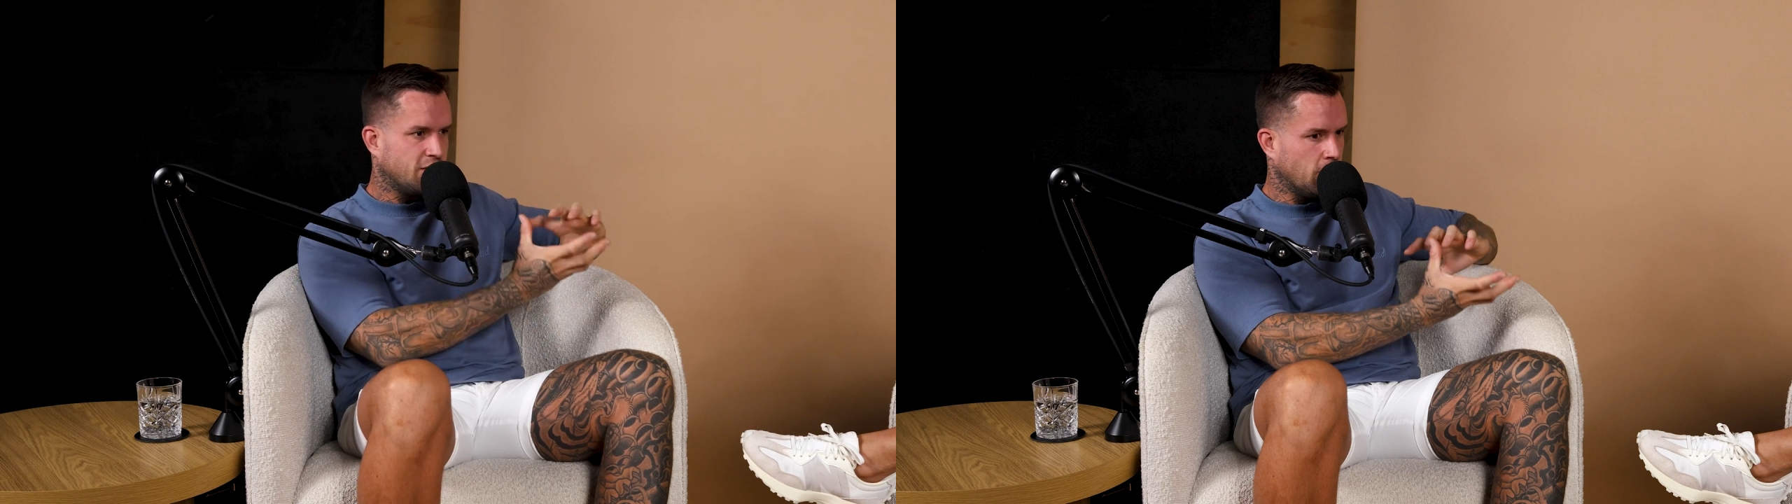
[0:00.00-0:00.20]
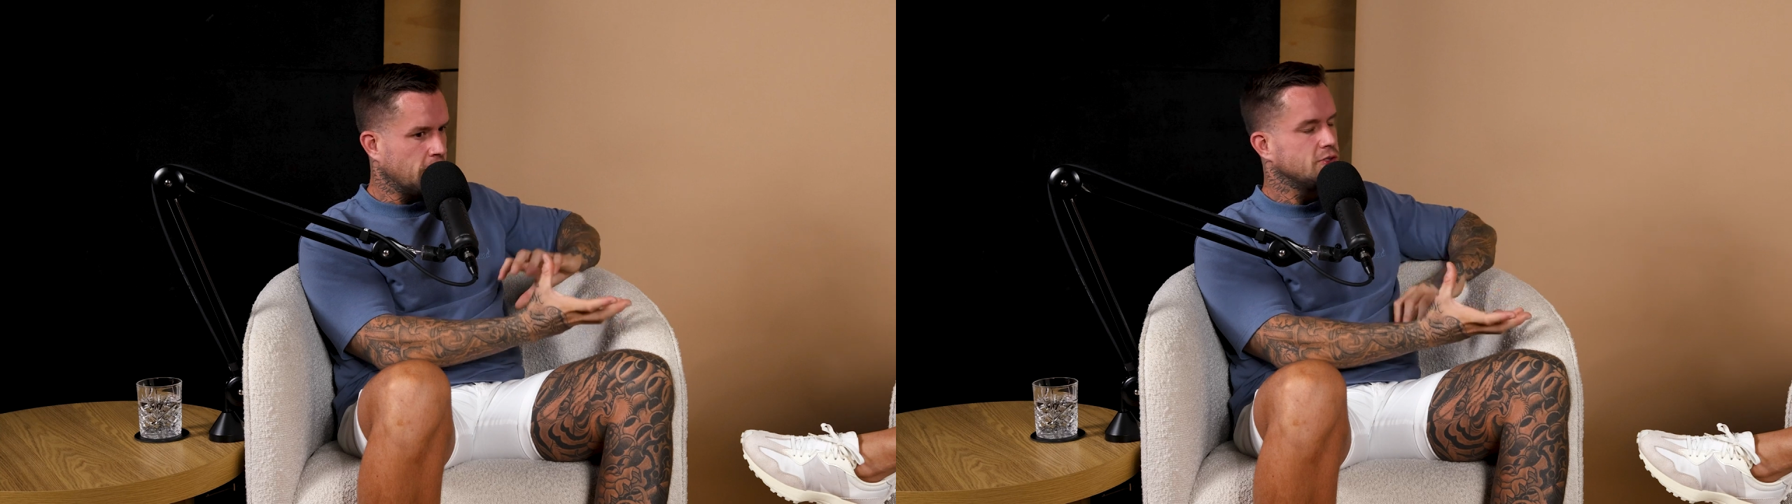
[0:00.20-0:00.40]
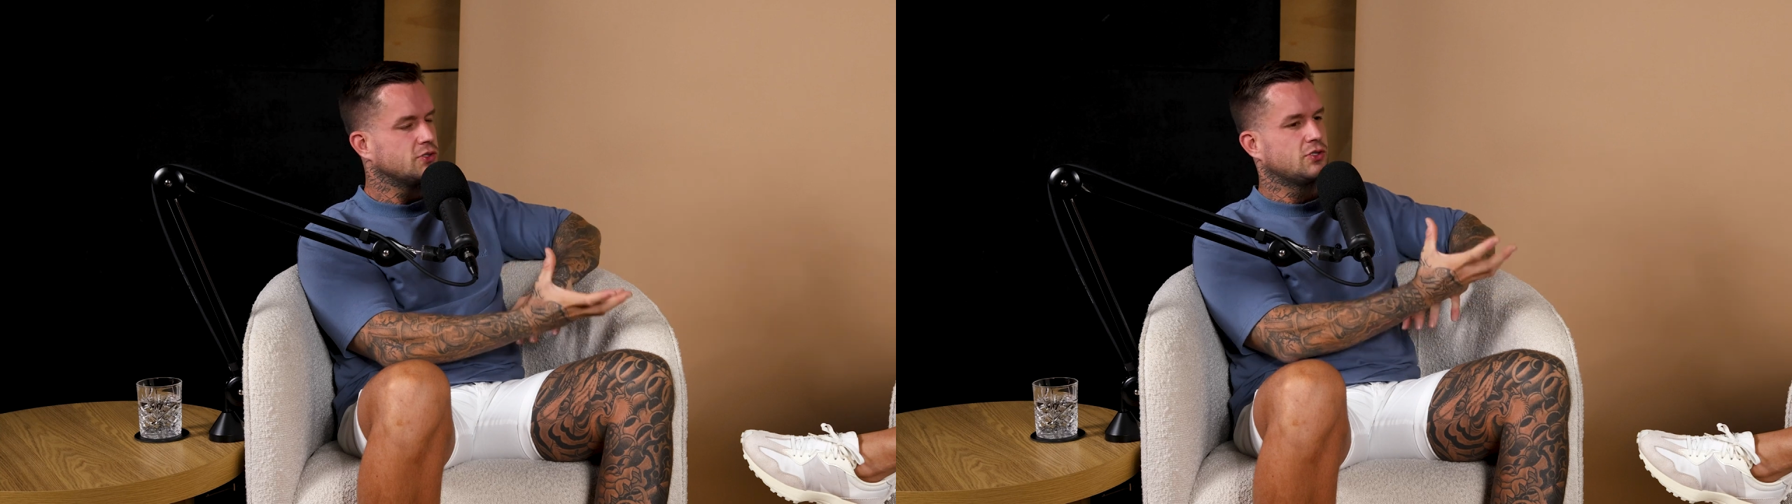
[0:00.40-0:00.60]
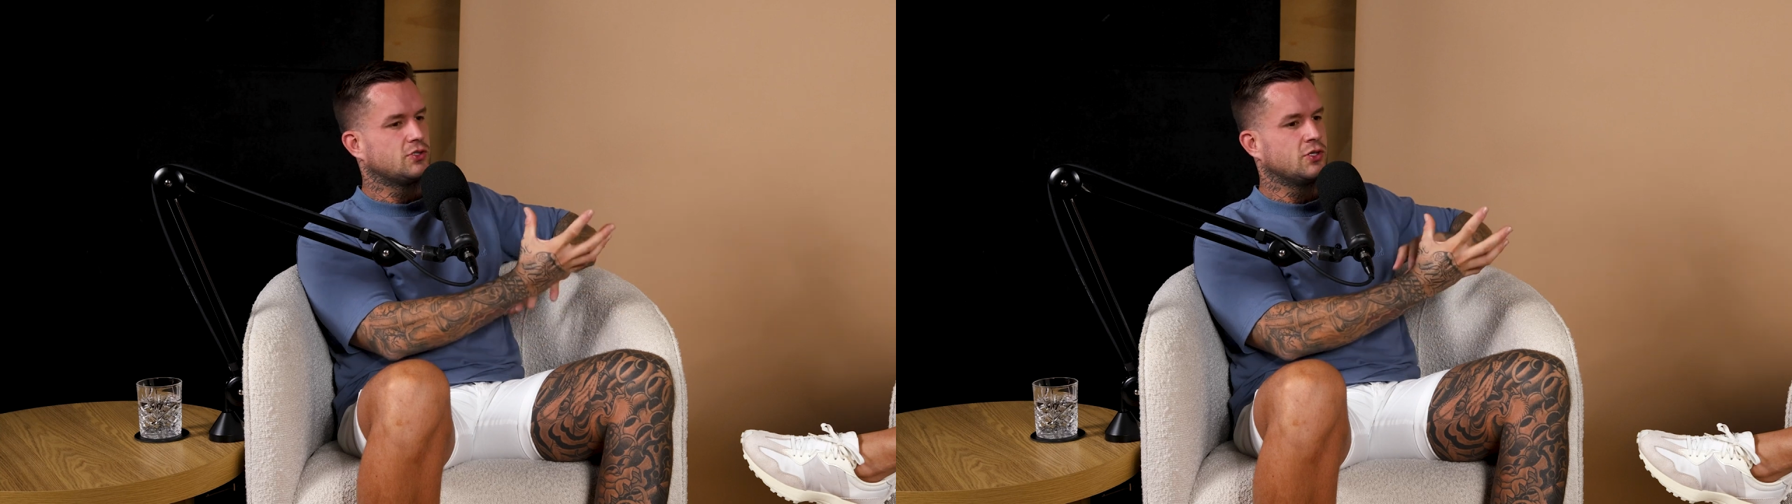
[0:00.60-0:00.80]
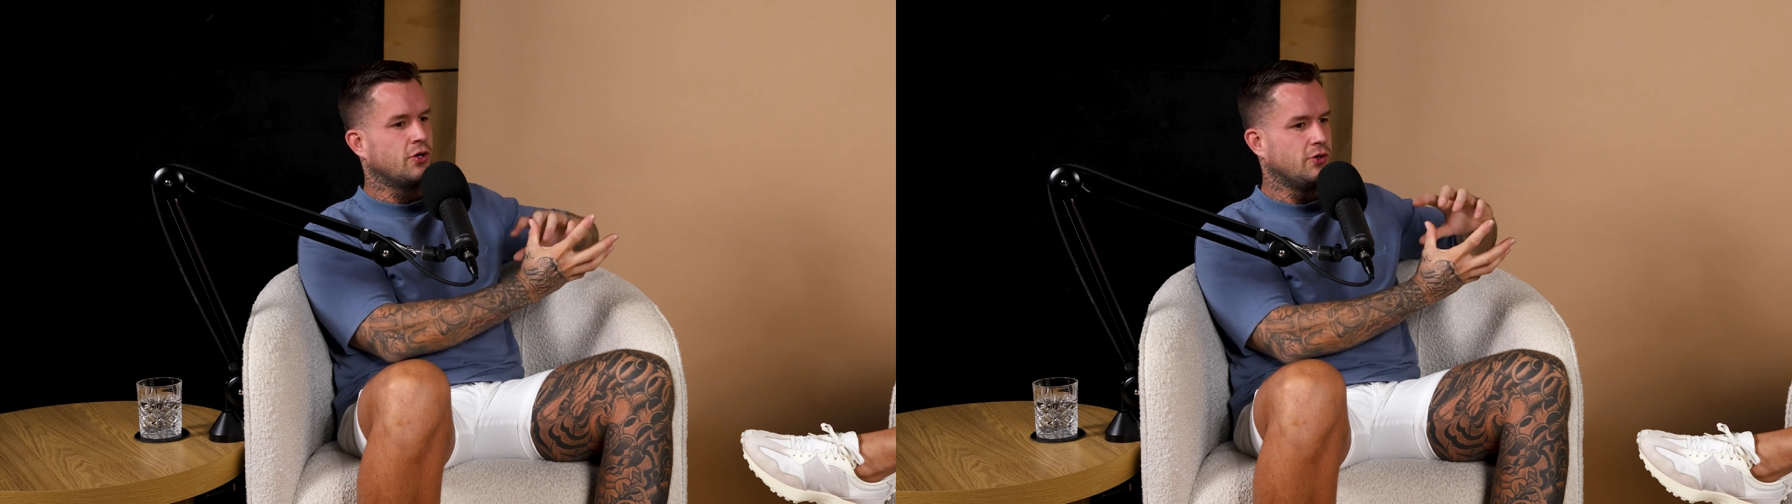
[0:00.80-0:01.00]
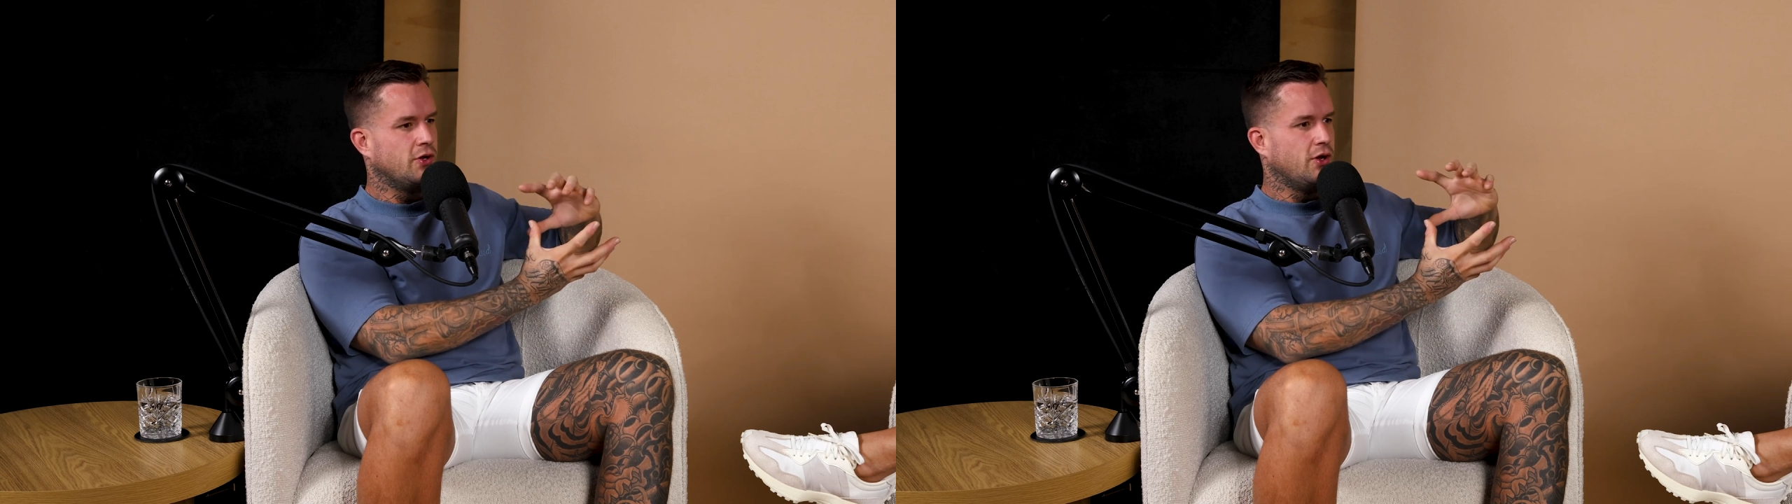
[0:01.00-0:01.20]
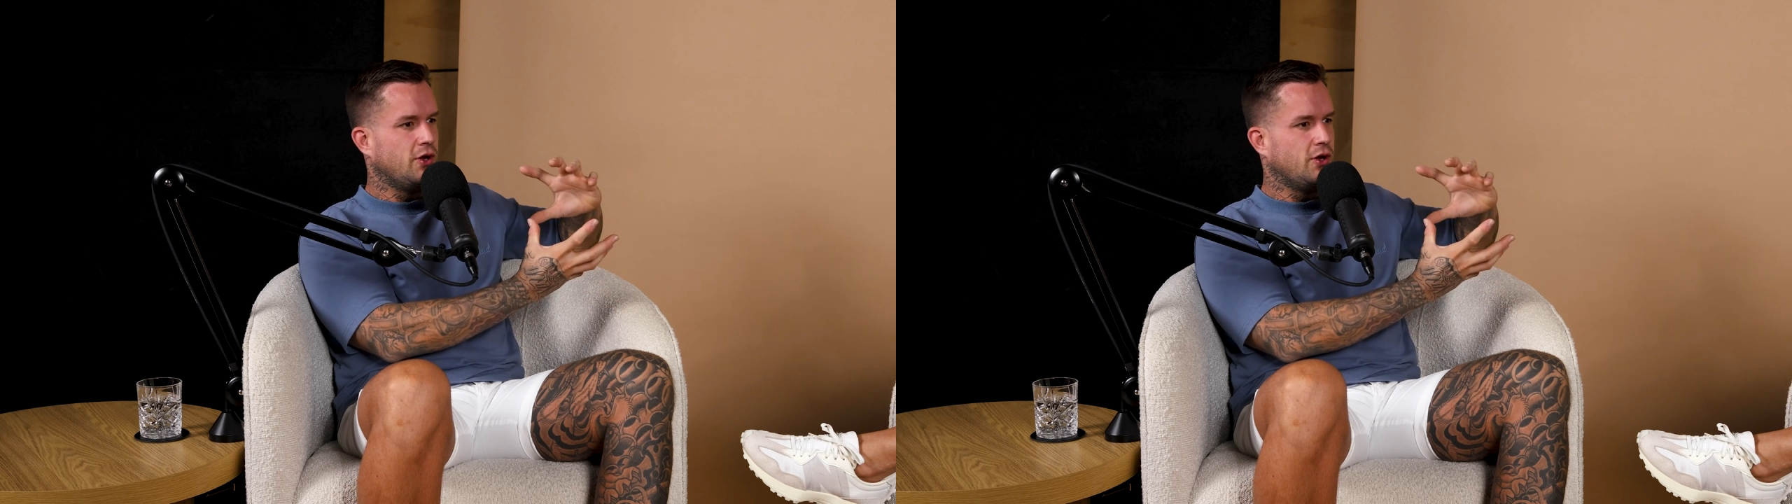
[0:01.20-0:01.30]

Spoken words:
It hurts. So